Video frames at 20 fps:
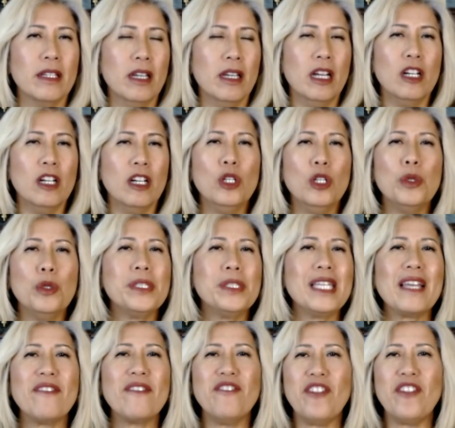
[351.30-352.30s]

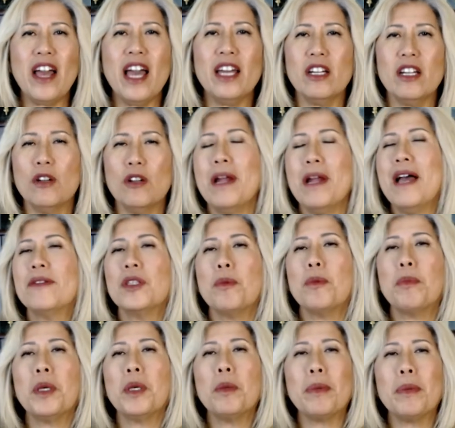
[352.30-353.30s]
Losing fat around the
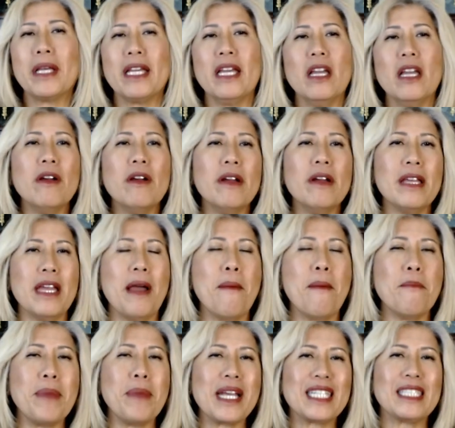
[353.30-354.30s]
pubic area
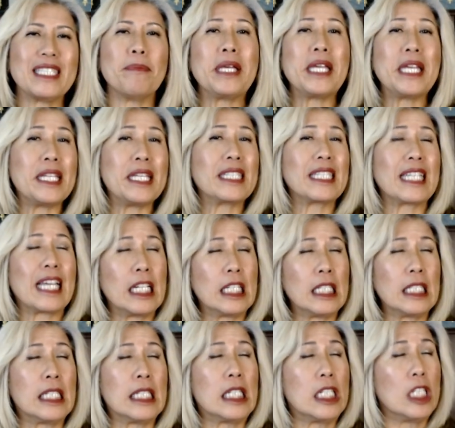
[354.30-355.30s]
makes the penis can
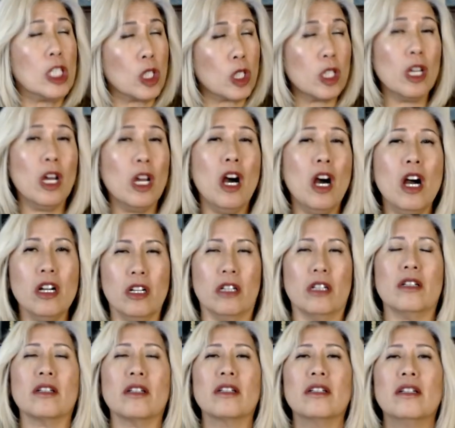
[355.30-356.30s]
look
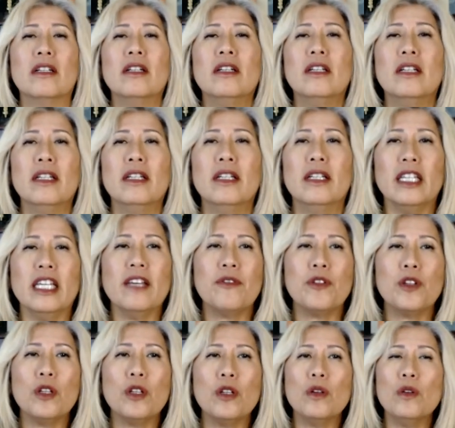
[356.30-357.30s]
longer. If
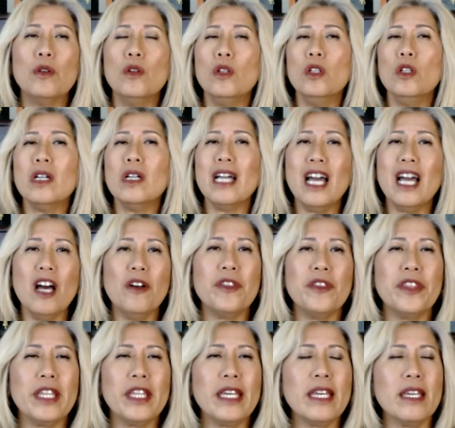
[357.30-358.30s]
you look
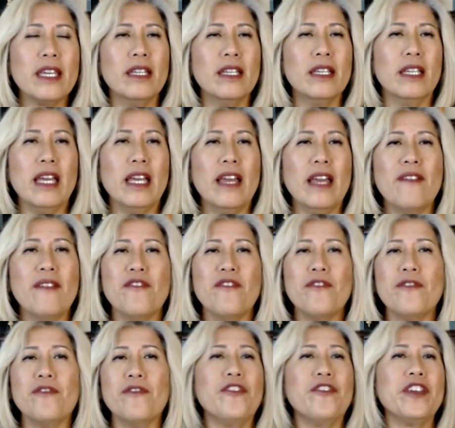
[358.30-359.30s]
healthy and
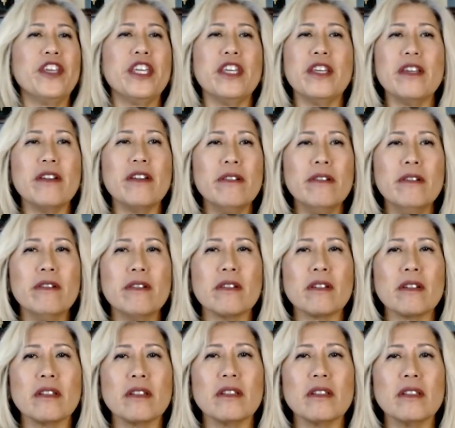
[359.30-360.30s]
feel
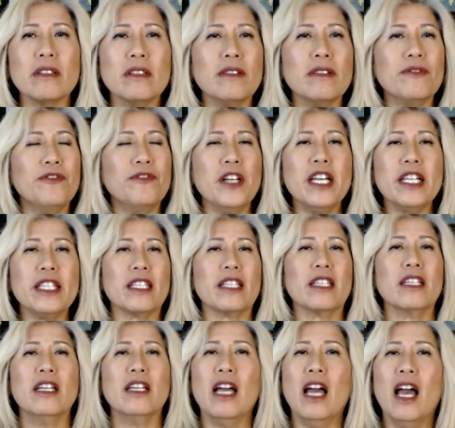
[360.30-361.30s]
fit,
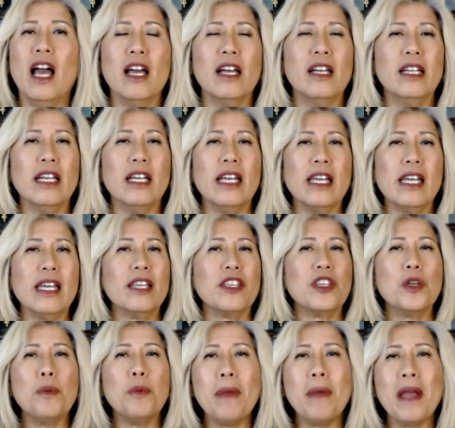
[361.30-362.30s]

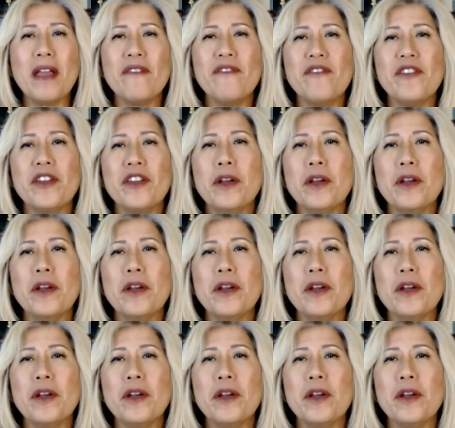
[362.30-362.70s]
you may feel